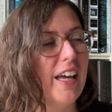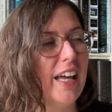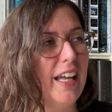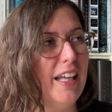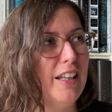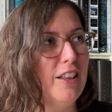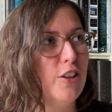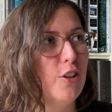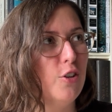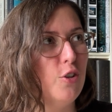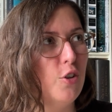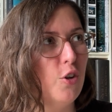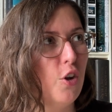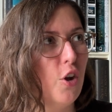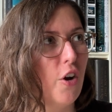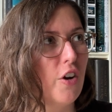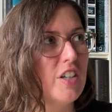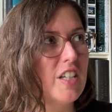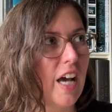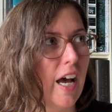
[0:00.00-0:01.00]
in the New
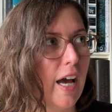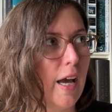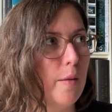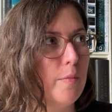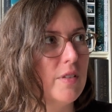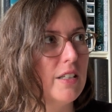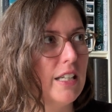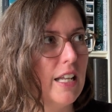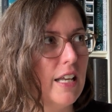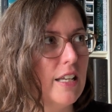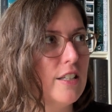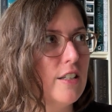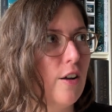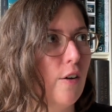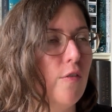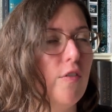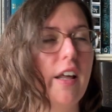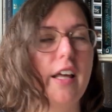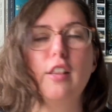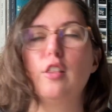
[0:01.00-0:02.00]
York Times list
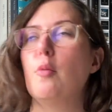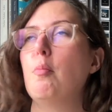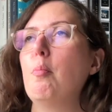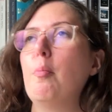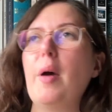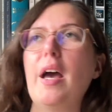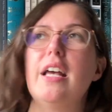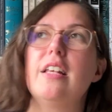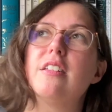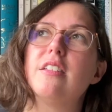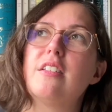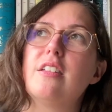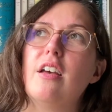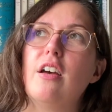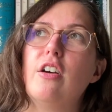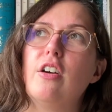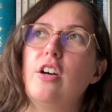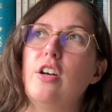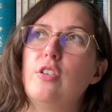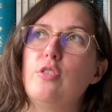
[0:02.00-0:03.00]
of like the best
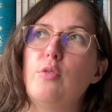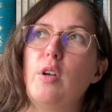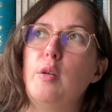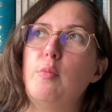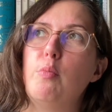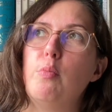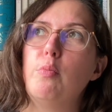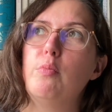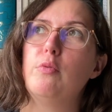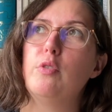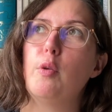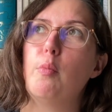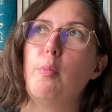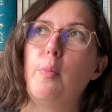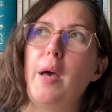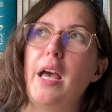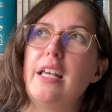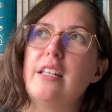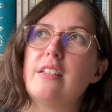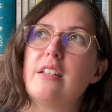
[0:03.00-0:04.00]

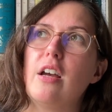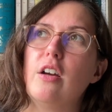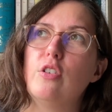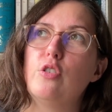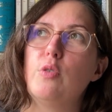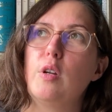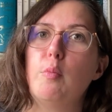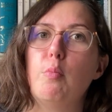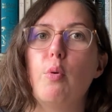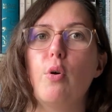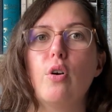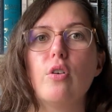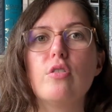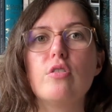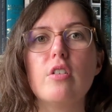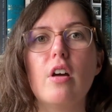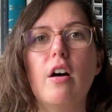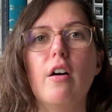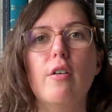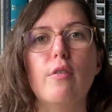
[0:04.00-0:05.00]
100
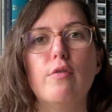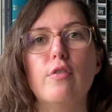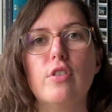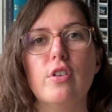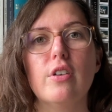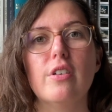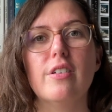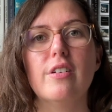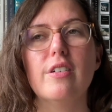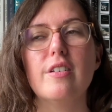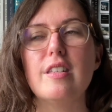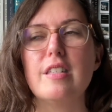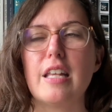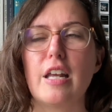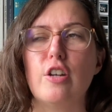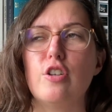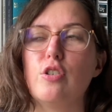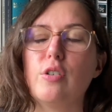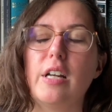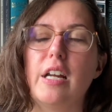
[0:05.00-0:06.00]
books of the
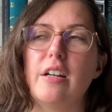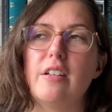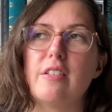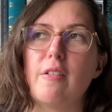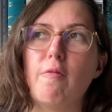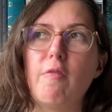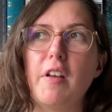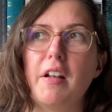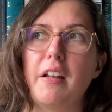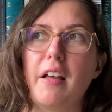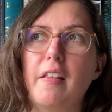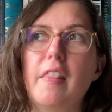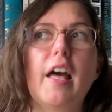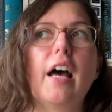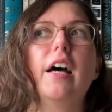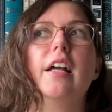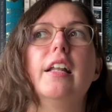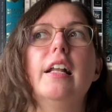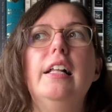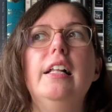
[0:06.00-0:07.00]
century or something like
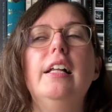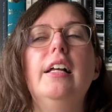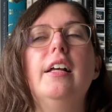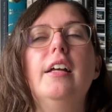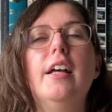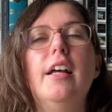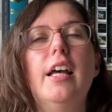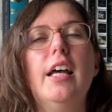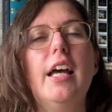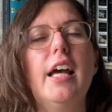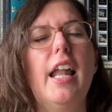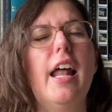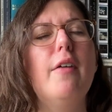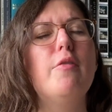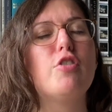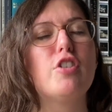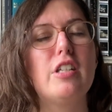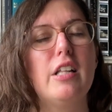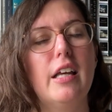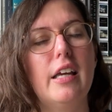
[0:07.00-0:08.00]
that. And I'm
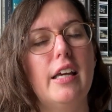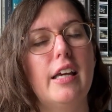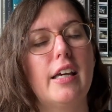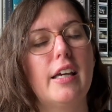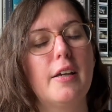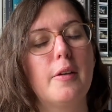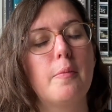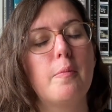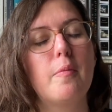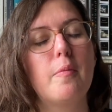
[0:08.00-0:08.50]
just like